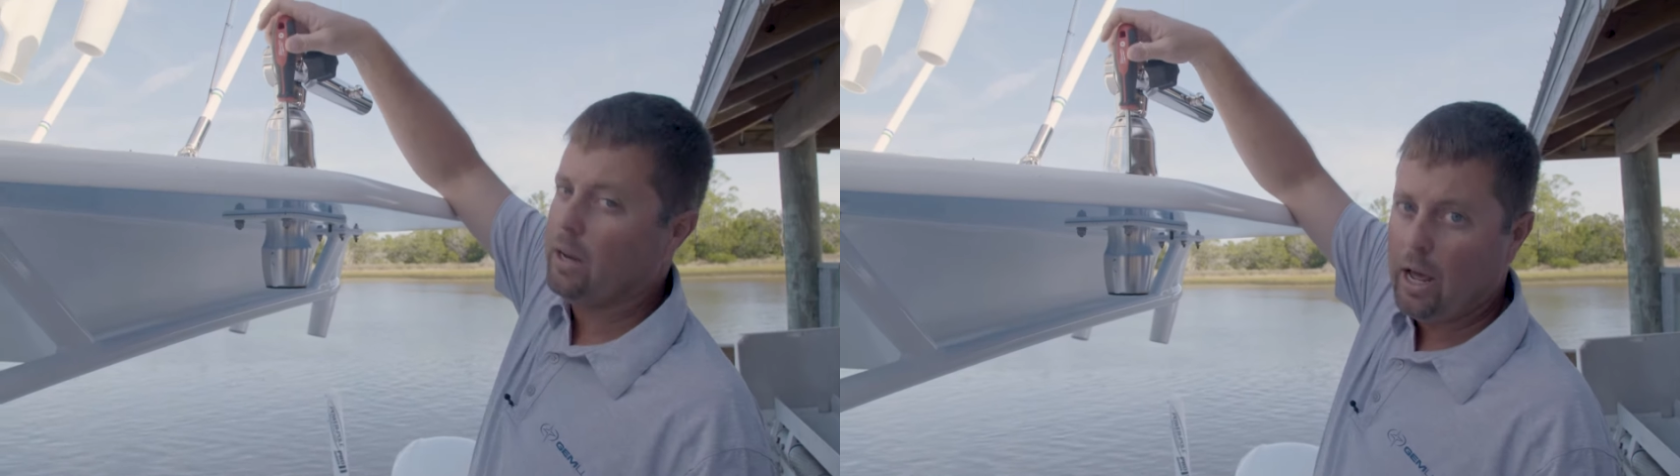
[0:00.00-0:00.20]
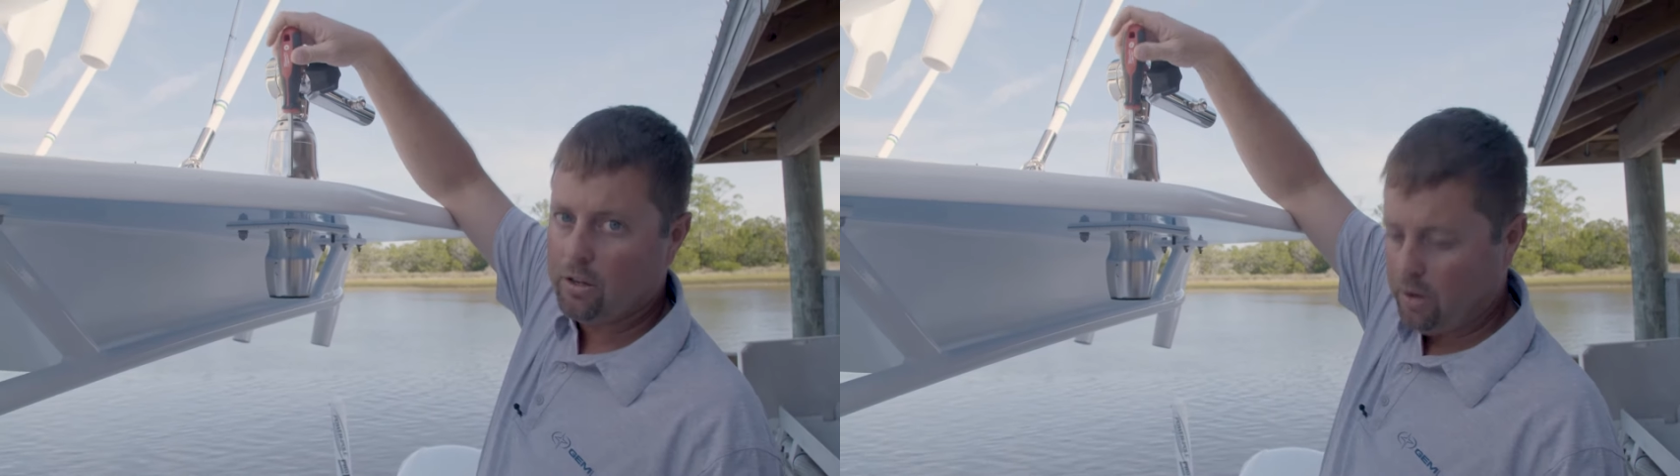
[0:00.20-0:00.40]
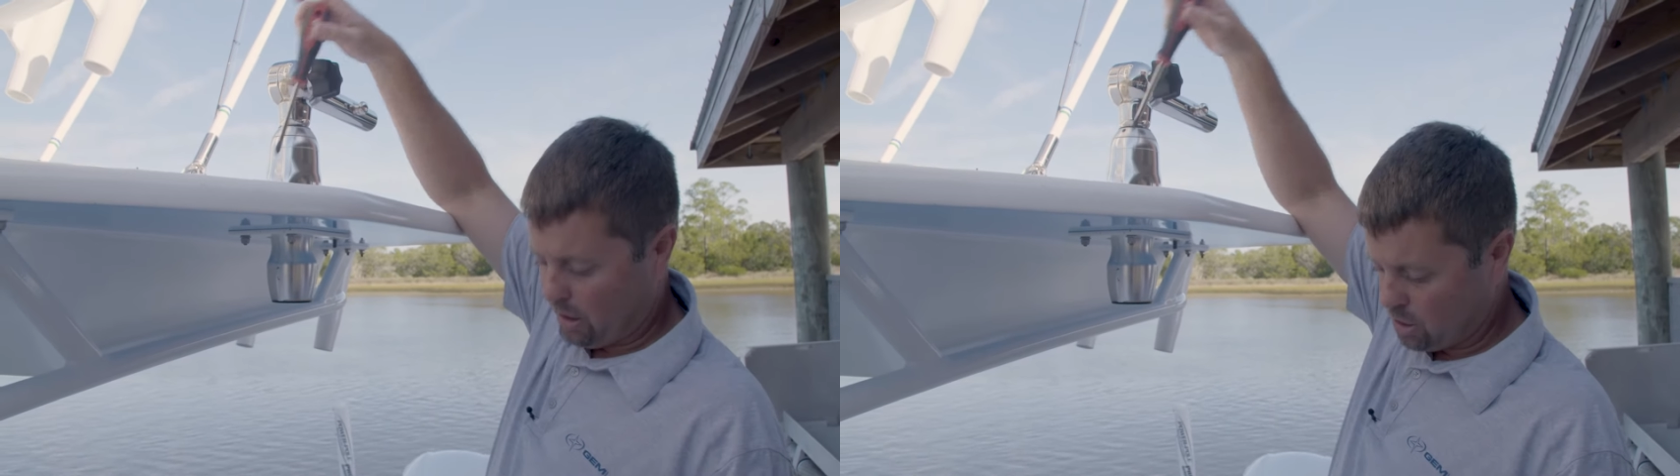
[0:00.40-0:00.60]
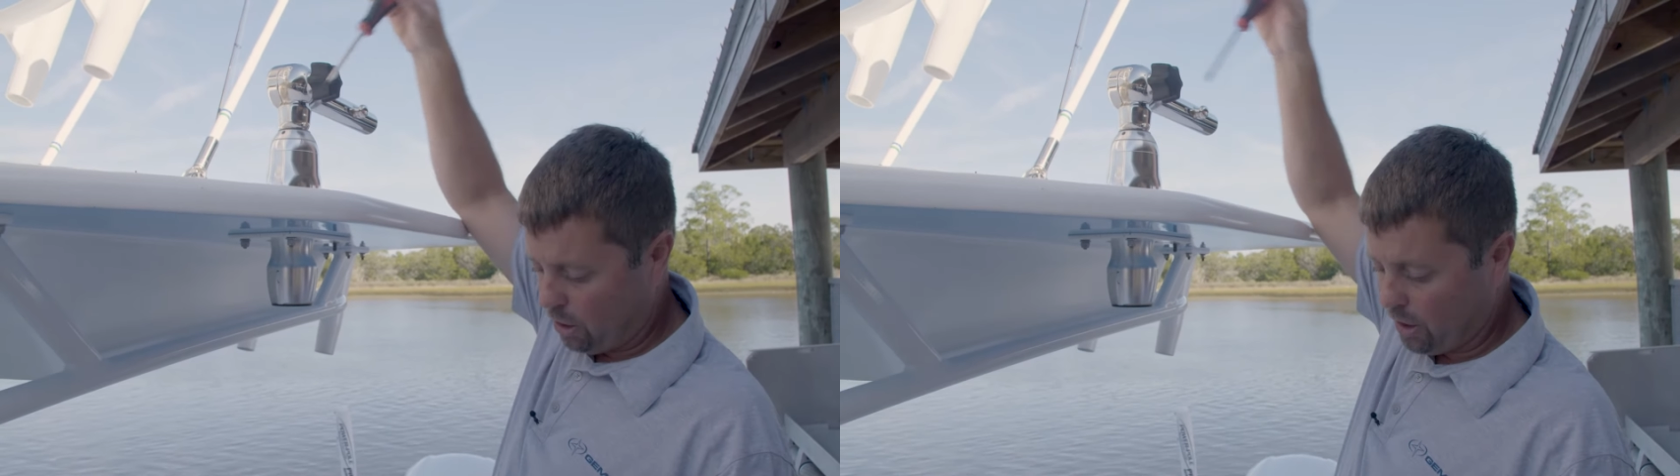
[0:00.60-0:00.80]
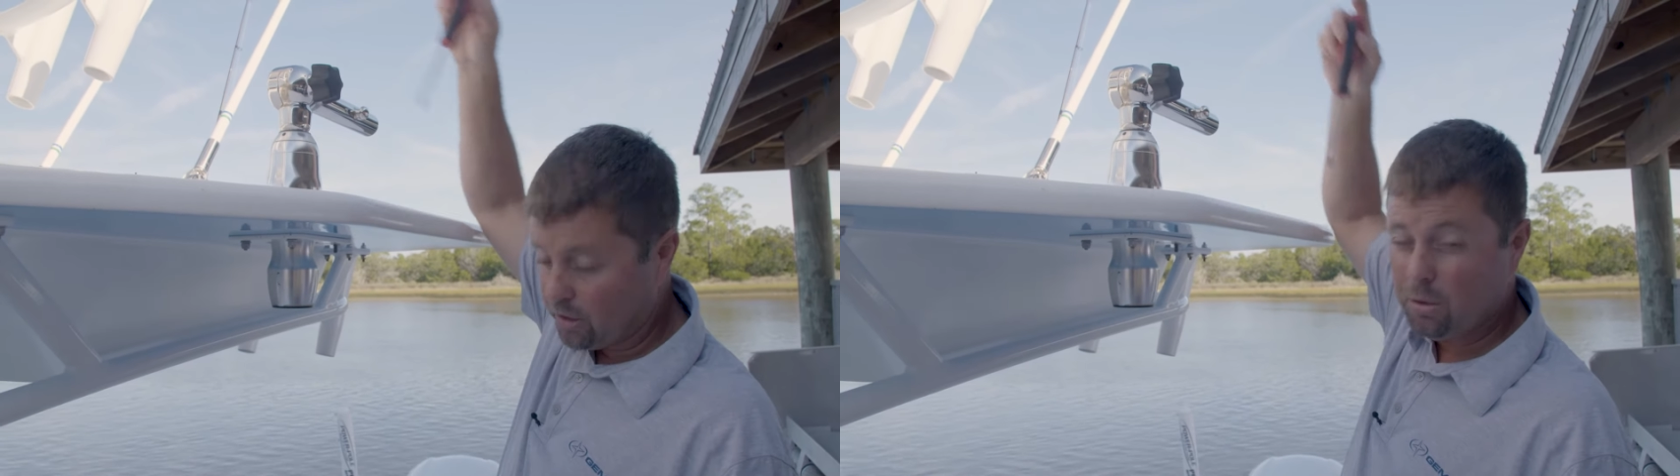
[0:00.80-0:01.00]
and not try to
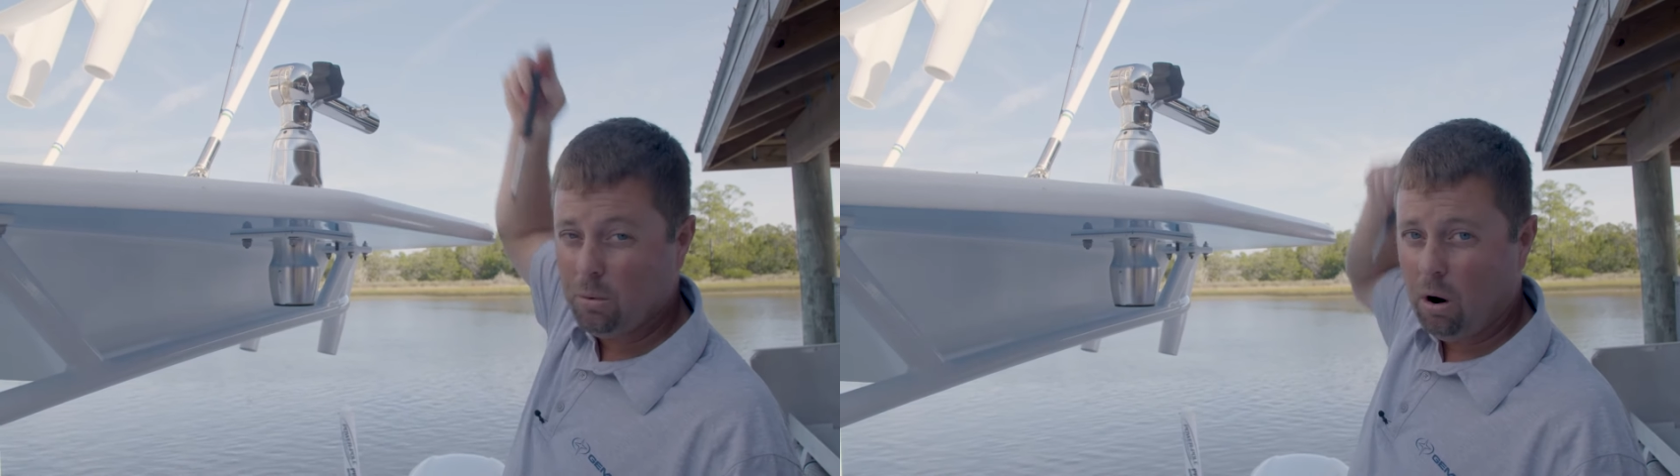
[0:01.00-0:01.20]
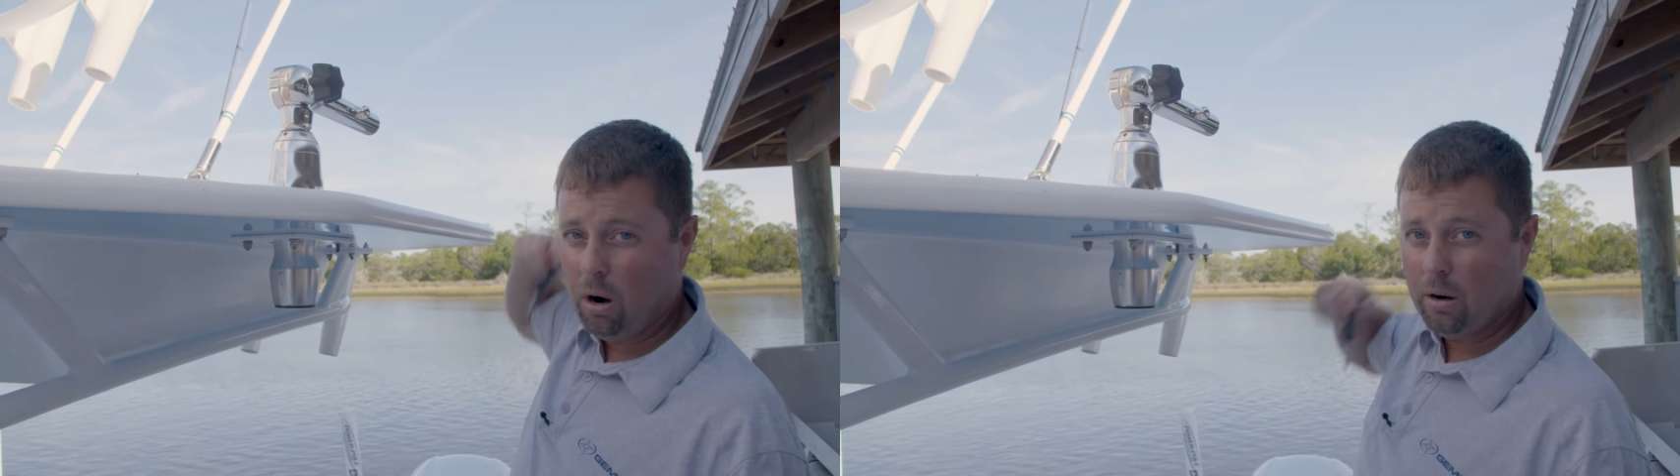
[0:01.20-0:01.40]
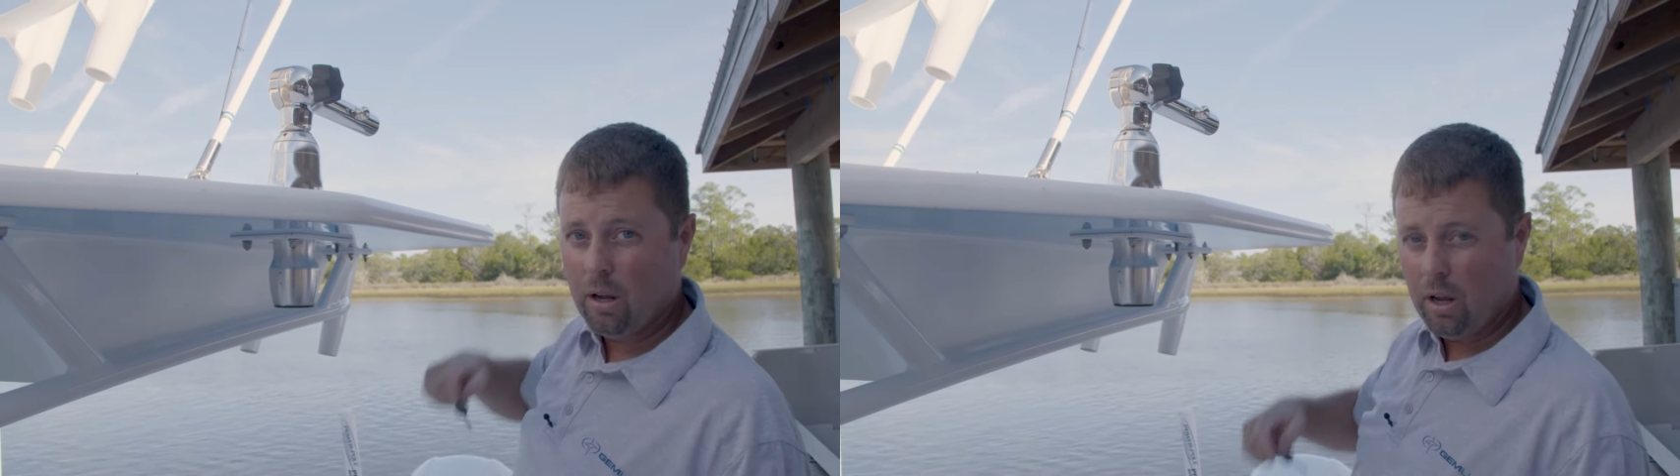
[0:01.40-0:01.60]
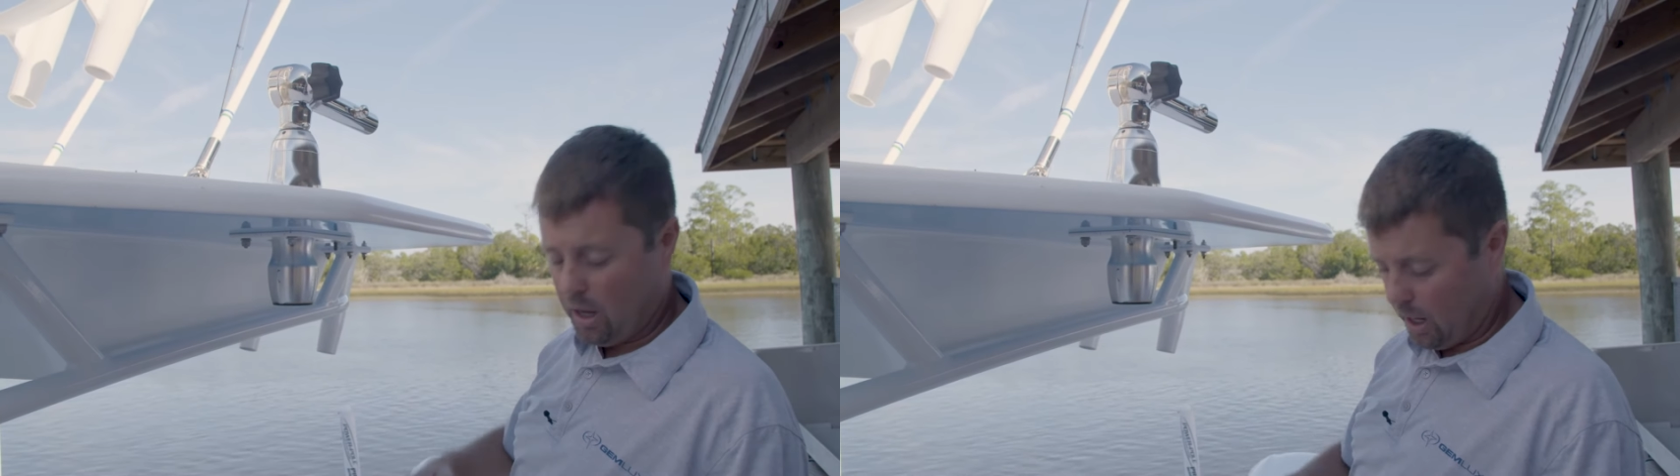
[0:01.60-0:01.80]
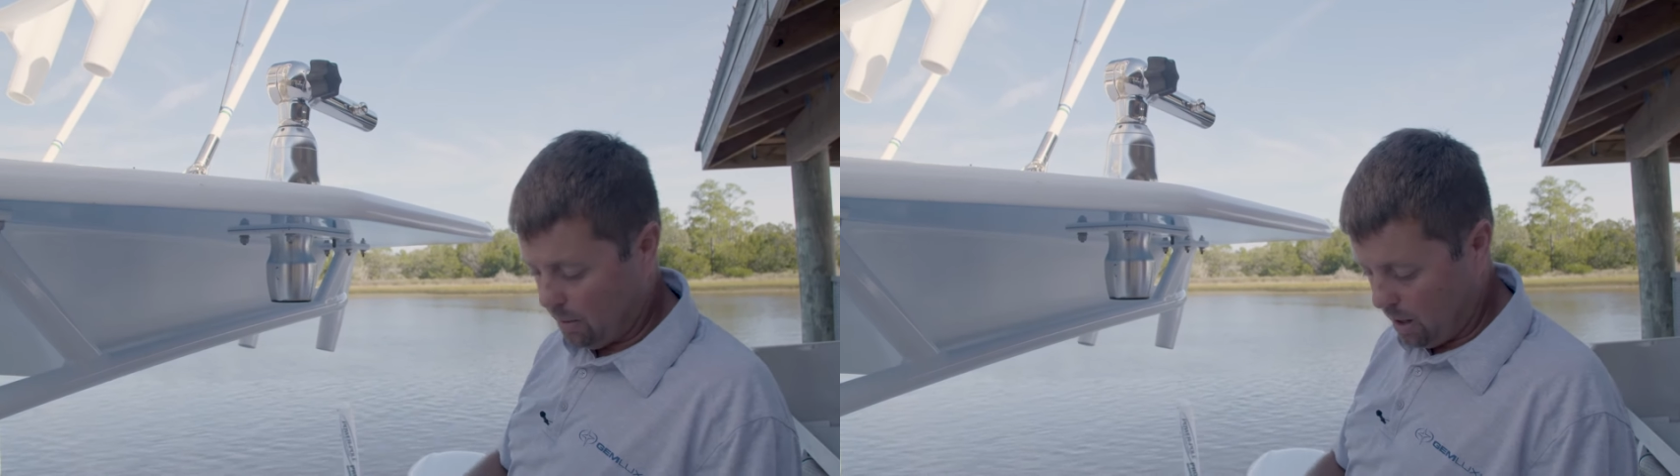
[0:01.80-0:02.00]
turn it too hard
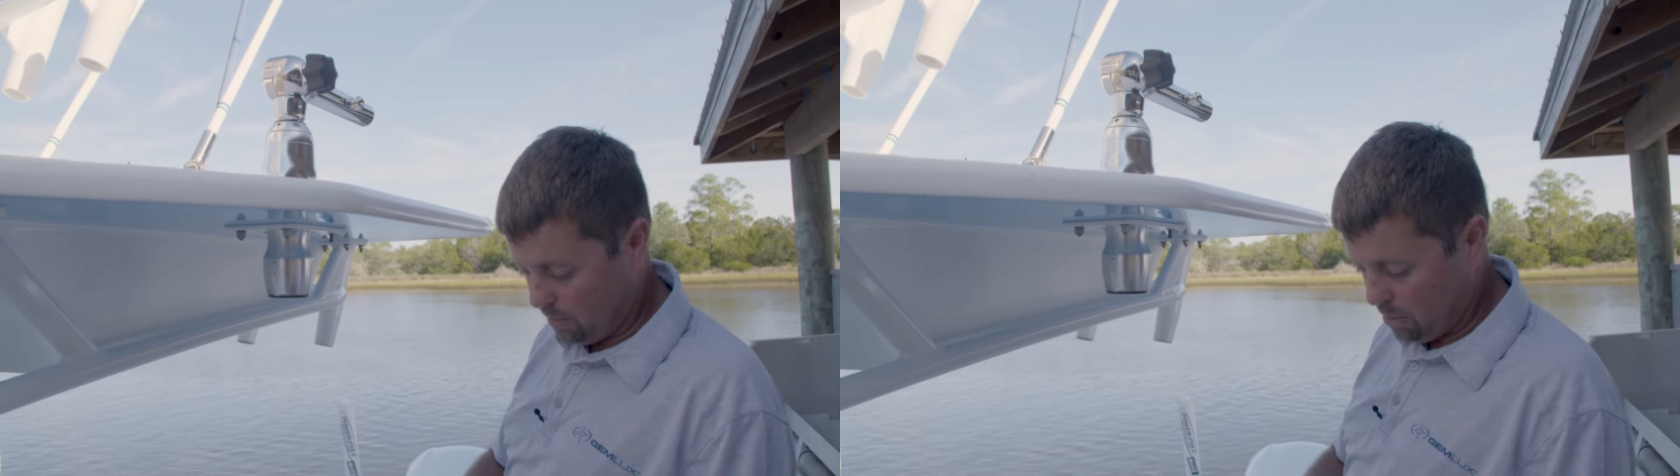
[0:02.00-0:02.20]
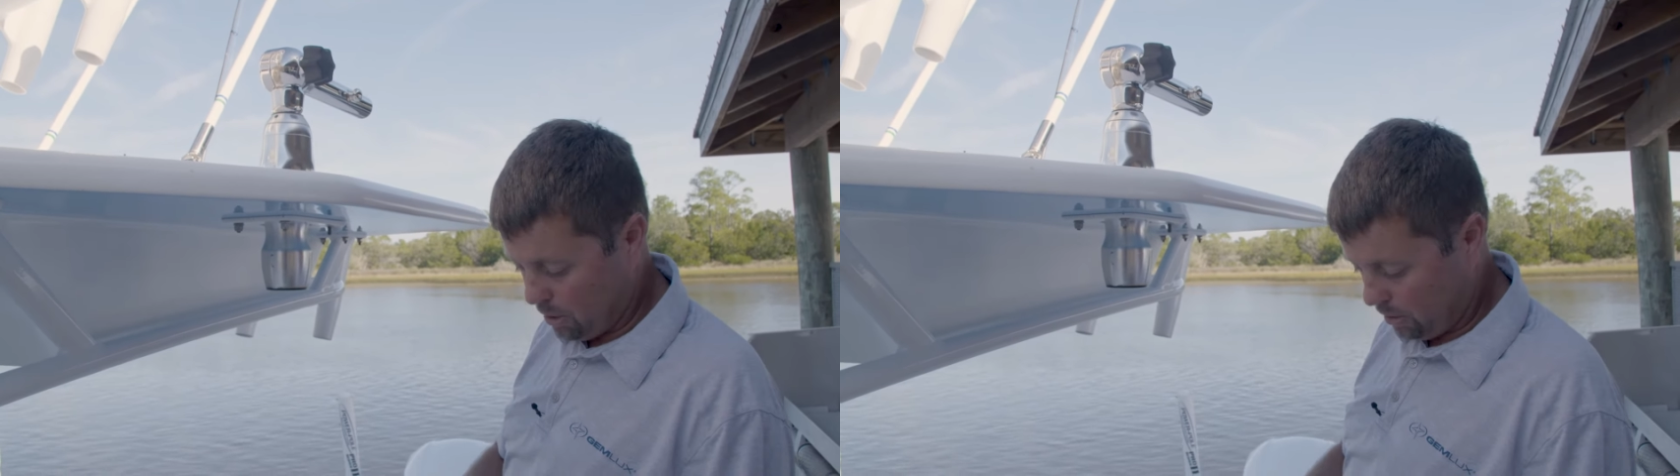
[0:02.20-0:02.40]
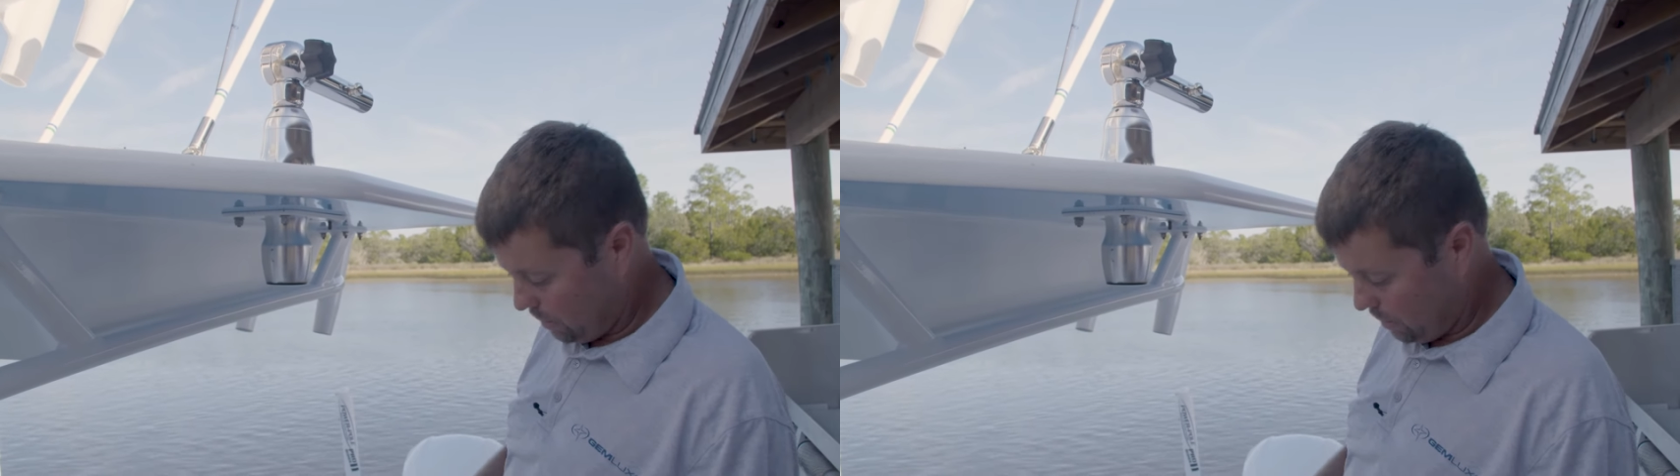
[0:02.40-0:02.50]
and booger